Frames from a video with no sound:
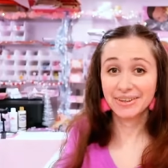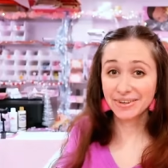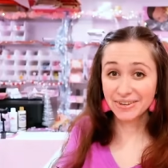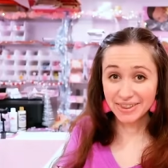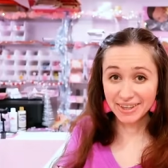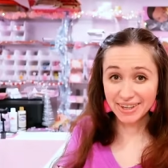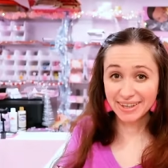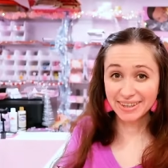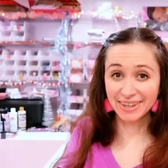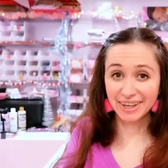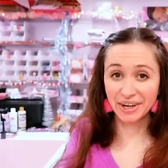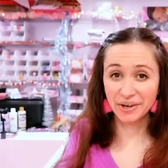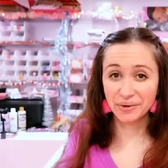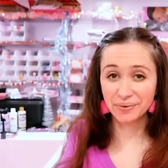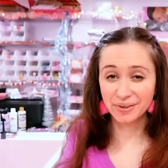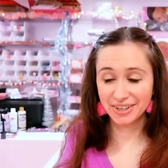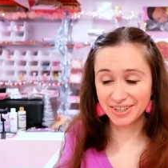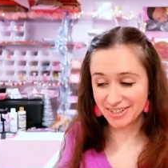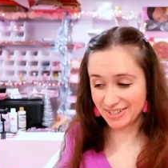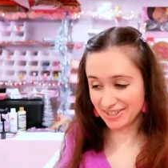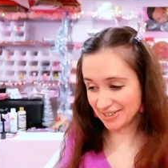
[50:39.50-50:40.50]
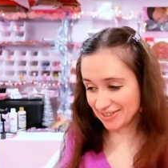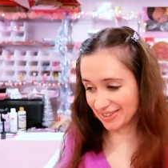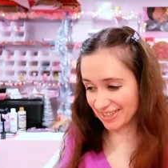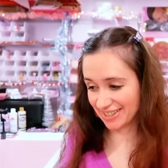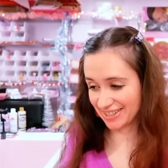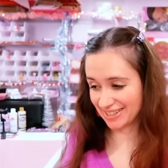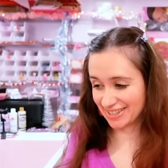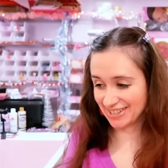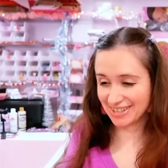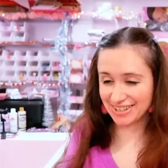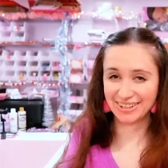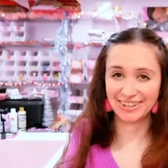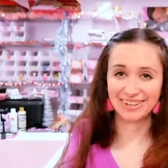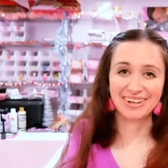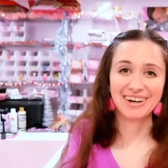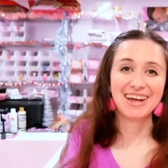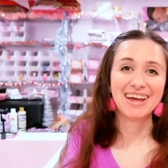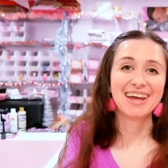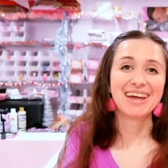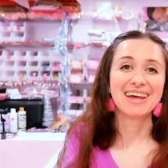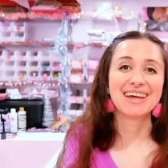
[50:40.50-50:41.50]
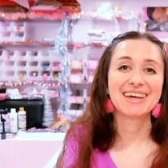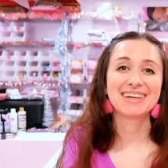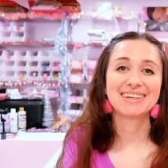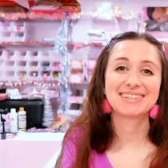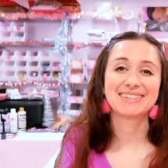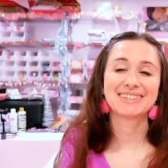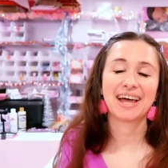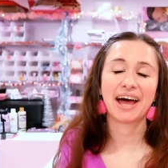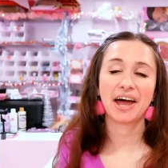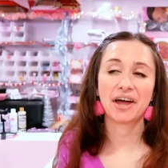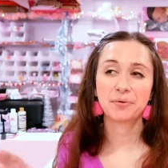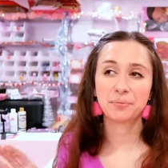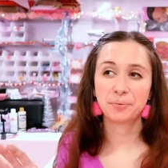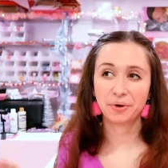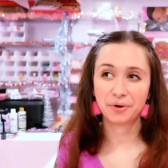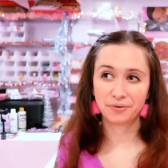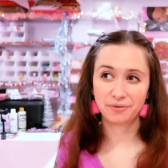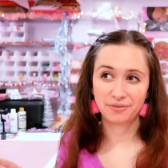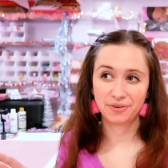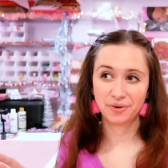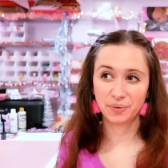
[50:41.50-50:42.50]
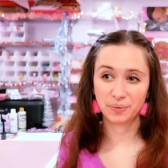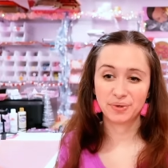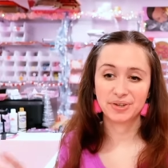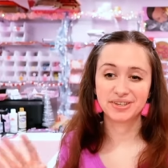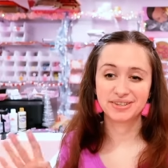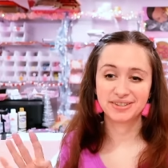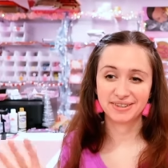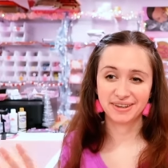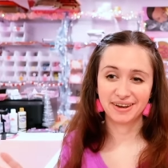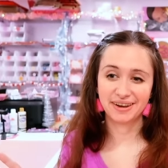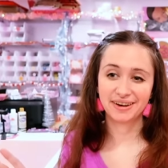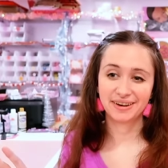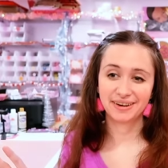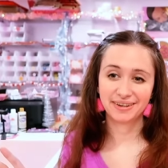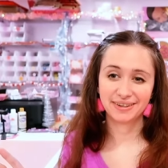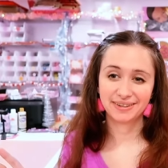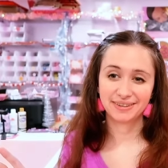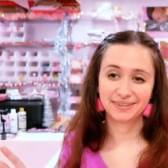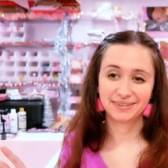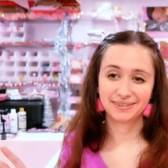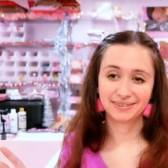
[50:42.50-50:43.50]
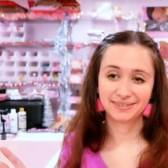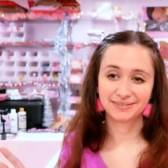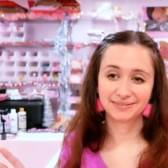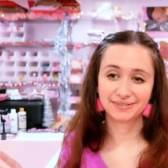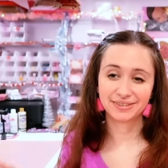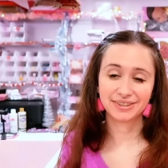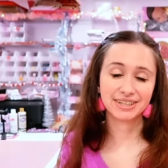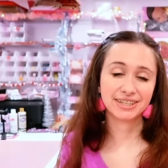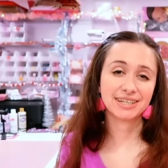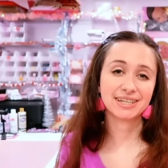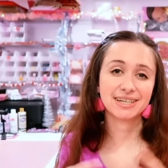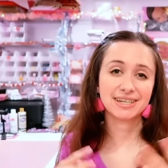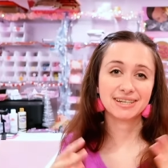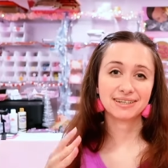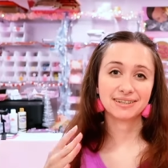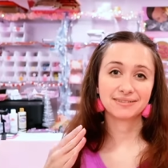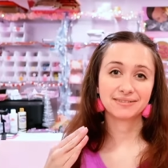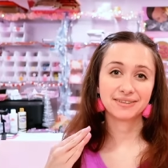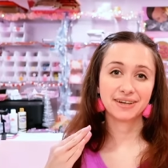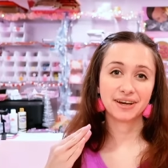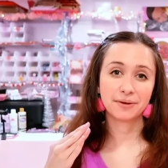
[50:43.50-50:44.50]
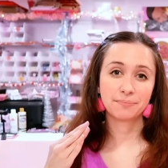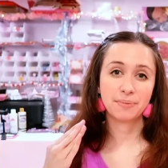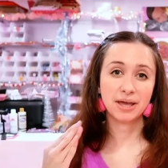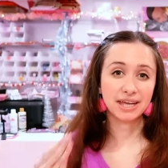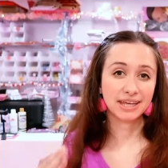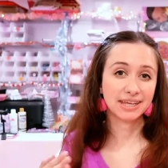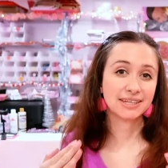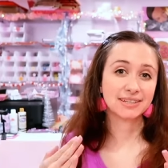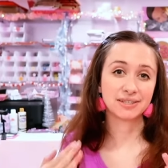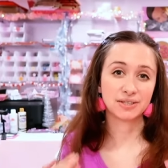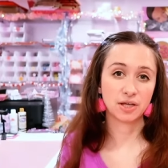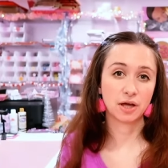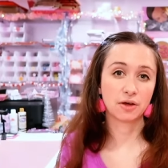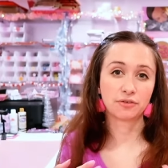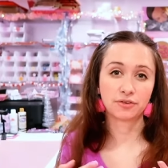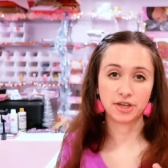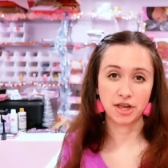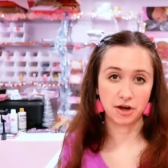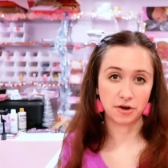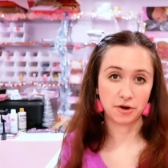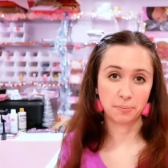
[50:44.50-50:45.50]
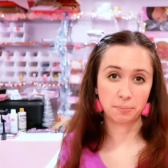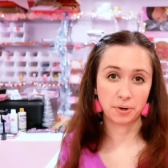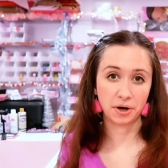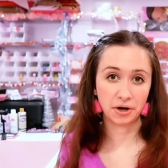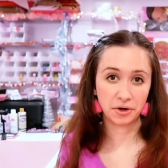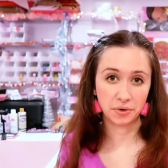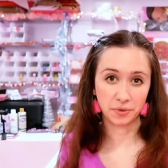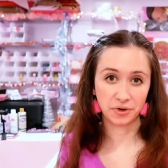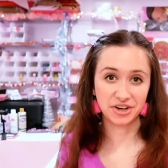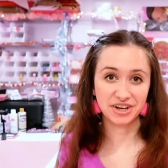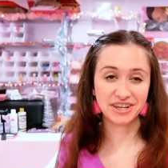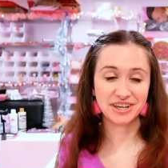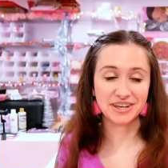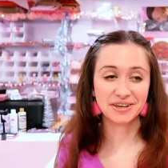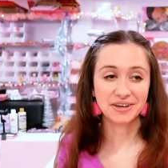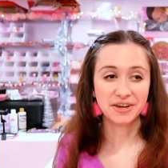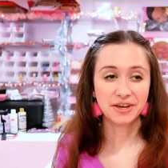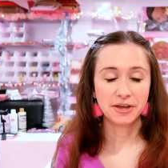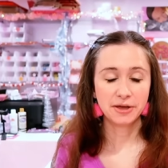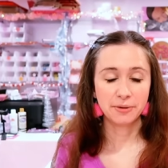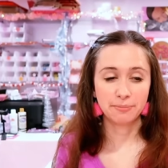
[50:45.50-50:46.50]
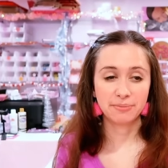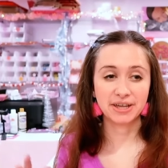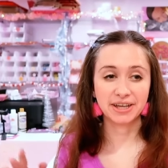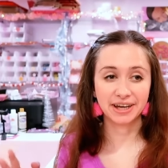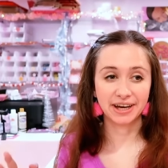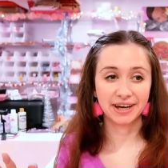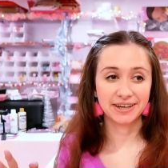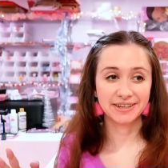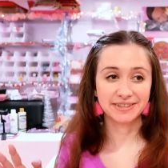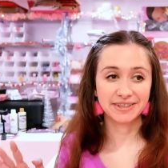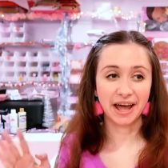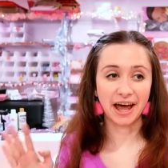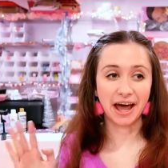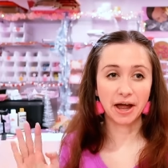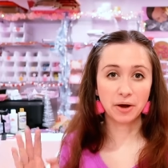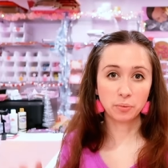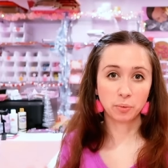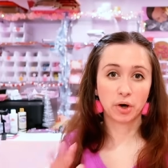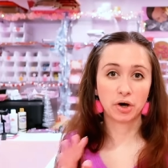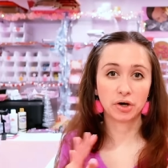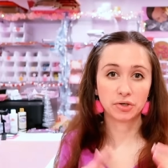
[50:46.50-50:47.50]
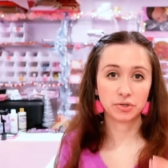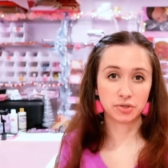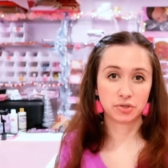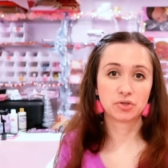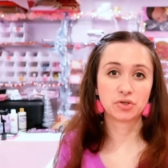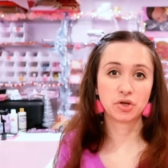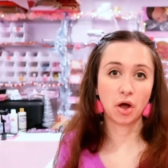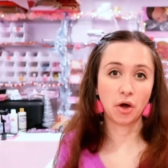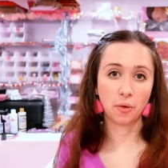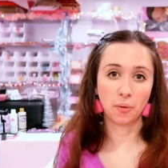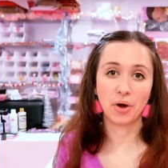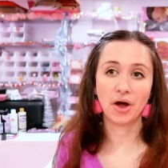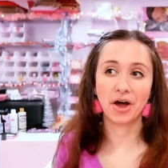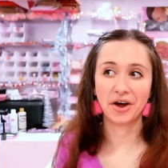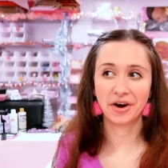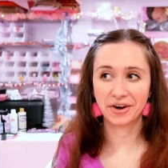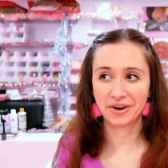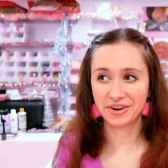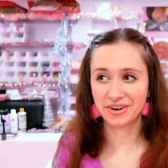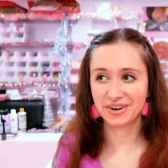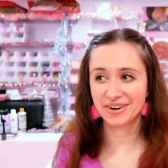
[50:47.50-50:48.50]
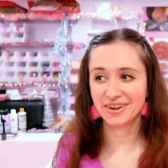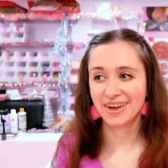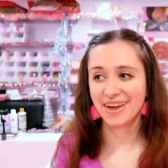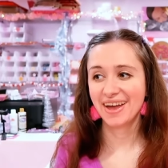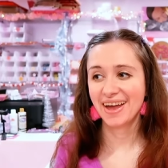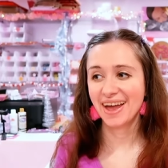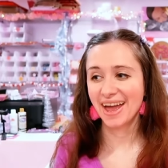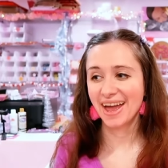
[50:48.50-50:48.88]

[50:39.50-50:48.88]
other thing that I want to do this year is I want to focus on really uh, making self-care a priority because I work so hard